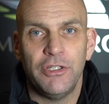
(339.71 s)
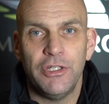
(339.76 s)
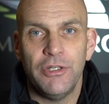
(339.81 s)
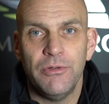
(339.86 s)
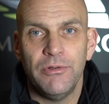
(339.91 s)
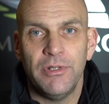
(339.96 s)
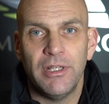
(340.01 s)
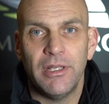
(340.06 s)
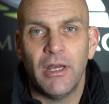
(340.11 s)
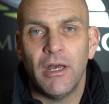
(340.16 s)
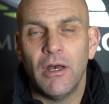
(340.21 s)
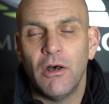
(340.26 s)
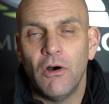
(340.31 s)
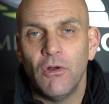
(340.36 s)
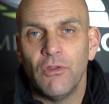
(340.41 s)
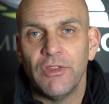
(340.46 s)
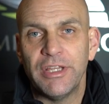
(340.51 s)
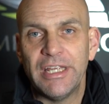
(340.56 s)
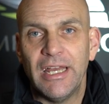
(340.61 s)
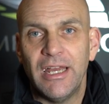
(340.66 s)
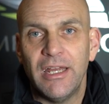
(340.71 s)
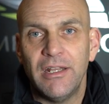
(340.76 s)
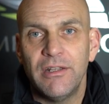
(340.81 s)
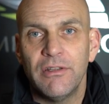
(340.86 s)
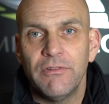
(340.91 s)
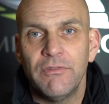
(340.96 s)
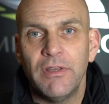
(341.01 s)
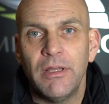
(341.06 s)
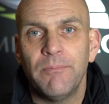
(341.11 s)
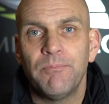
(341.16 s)
unit on the
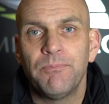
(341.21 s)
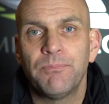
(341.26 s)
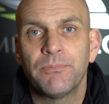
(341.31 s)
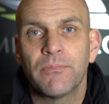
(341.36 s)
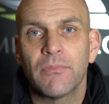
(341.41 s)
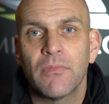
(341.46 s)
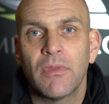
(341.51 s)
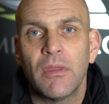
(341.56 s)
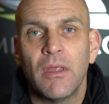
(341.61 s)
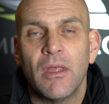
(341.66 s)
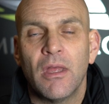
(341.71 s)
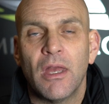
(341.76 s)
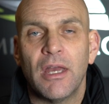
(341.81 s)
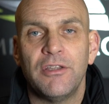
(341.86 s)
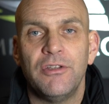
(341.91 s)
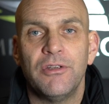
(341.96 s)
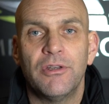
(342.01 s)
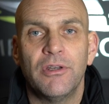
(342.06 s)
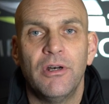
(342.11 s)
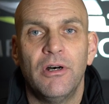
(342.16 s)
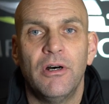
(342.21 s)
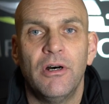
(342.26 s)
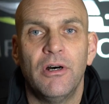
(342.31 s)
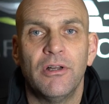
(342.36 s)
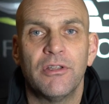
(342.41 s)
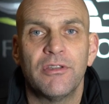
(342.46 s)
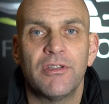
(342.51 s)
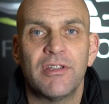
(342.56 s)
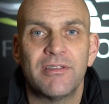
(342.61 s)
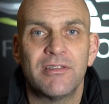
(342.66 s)
end of it and you
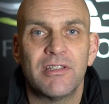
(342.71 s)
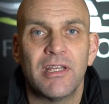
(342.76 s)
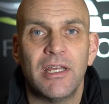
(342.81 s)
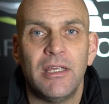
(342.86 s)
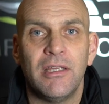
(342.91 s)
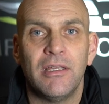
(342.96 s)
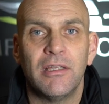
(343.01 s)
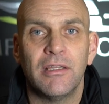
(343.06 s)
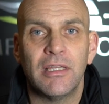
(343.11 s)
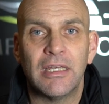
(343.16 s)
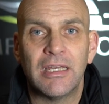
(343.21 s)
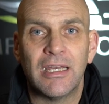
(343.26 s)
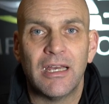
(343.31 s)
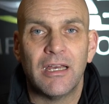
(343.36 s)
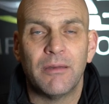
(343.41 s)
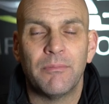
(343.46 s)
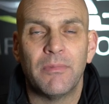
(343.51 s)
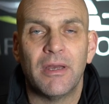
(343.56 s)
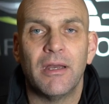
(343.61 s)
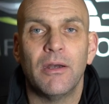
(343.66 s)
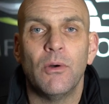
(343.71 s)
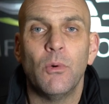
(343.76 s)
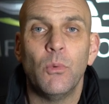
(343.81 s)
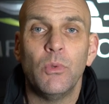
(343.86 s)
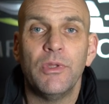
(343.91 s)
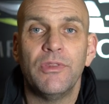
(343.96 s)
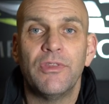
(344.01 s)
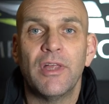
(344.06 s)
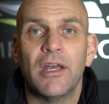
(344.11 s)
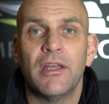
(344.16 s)
can't take the cam out
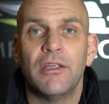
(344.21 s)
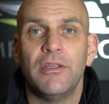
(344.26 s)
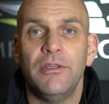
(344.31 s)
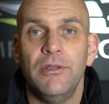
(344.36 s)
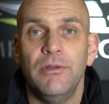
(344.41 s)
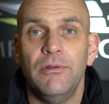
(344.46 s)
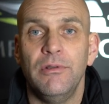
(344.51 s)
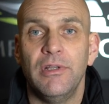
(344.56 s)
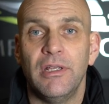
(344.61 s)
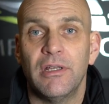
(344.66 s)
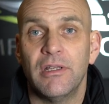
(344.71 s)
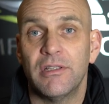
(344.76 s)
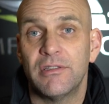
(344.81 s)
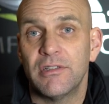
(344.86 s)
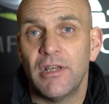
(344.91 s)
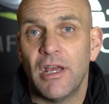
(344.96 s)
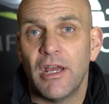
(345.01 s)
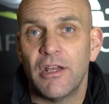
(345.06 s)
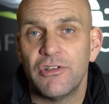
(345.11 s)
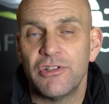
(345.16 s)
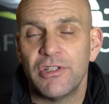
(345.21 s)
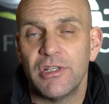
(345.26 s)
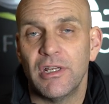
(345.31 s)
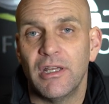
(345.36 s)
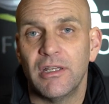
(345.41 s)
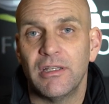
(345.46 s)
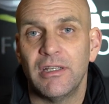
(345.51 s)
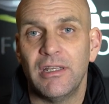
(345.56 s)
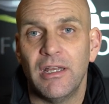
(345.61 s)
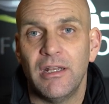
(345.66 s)
with that unit attached
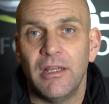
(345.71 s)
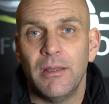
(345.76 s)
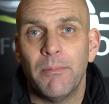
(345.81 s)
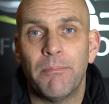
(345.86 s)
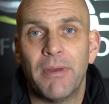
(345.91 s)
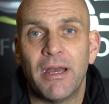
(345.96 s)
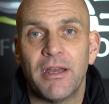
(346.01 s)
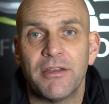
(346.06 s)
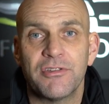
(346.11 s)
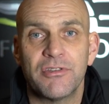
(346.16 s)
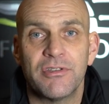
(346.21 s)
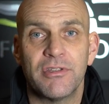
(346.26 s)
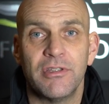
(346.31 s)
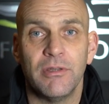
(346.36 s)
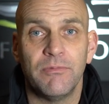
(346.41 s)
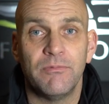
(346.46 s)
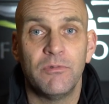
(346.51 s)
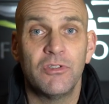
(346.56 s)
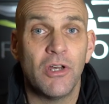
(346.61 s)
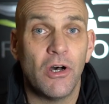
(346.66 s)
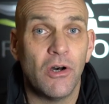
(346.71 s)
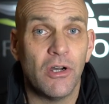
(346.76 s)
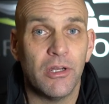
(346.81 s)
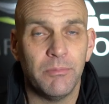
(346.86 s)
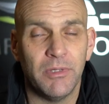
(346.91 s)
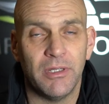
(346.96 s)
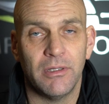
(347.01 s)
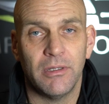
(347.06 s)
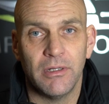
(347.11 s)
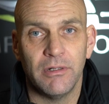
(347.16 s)
and get it past the
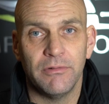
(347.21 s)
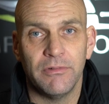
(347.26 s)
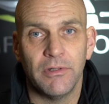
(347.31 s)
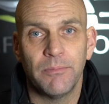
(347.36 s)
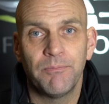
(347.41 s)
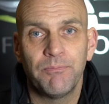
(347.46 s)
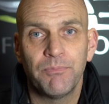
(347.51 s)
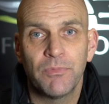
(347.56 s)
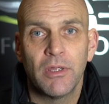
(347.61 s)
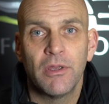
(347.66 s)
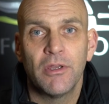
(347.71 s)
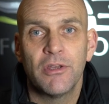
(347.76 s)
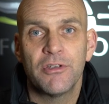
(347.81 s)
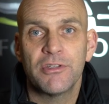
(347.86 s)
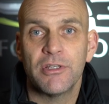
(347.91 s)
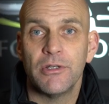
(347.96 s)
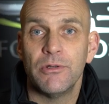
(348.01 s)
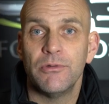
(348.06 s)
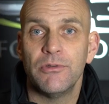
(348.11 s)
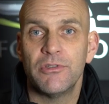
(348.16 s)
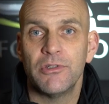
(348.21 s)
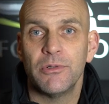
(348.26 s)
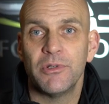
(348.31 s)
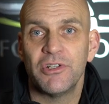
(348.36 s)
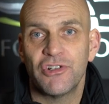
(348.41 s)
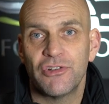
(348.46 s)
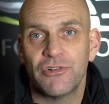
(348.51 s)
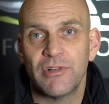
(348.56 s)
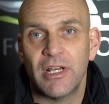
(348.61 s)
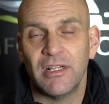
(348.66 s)
timing cover. So to
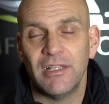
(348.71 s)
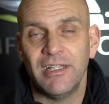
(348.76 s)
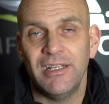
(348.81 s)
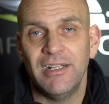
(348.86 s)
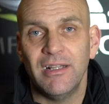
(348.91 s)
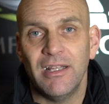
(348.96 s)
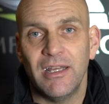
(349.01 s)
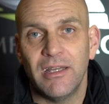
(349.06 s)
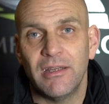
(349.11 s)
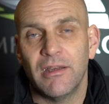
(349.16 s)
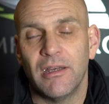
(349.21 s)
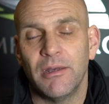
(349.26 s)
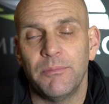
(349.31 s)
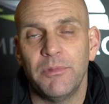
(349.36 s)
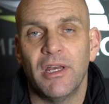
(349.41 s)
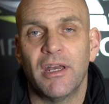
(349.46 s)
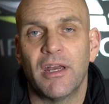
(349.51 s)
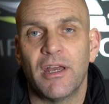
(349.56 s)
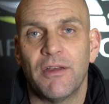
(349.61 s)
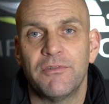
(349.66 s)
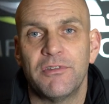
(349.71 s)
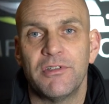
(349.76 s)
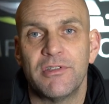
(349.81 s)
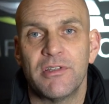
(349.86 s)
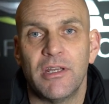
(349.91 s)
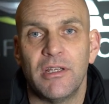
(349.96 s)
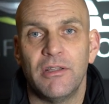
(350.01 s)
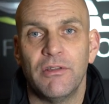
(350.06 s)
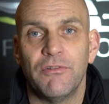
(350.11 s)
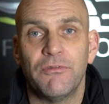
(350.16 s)
extract the inlet cam, you have to
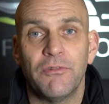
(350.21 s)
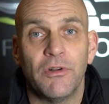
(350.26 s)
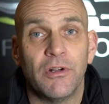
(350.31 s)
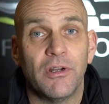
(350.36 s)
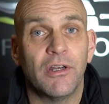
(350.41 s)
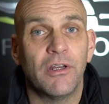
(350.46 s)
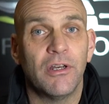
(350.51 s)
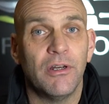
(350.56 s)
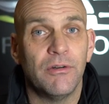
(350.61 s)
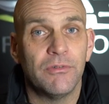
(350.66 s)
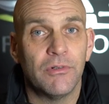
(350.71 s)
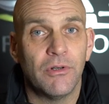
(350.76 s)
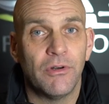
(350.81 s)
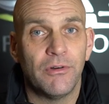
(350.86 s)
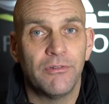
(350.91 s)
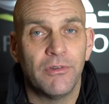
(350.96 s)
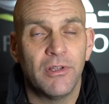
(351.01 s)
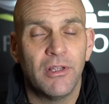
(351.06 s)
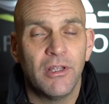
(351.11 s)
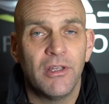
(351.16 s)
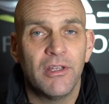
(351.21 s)
take the front cover off.